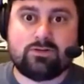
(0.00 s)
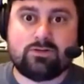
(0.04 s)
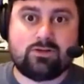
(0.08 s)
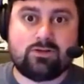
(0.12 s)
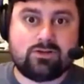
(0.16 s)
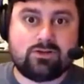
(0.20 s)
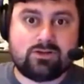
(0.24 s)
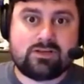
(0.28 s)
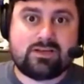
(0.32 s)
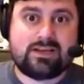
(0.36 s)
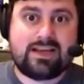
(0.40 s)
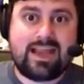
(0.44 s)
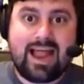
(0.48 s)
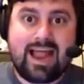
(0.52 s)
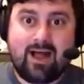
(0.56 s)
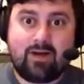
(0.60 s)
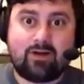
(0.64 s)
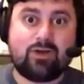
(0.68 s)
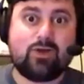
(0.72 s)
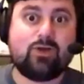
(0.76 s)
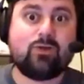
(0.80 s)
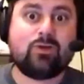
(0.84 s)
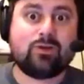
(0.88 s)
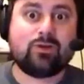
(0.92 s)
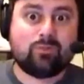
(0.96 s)
Now
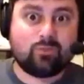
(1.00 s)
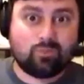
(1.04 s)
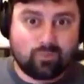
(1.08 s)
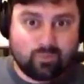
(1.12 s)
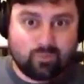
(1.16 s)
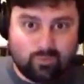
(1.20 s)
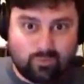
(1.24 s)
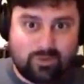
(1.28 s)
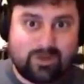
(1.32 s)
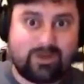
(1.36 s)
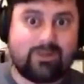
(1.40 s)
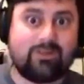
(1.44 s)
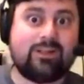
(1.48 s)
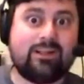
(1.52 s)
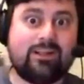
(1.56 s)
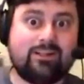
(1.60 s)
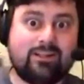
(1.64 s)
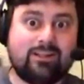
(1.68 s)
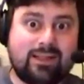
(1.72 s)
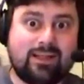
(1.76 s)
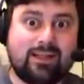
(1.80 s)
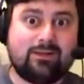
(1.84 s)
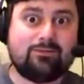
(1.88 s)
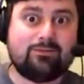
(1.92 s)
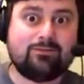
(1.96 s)
you can really
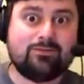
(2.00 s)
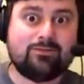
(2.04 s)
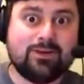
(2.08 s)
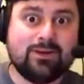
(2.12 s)
leave.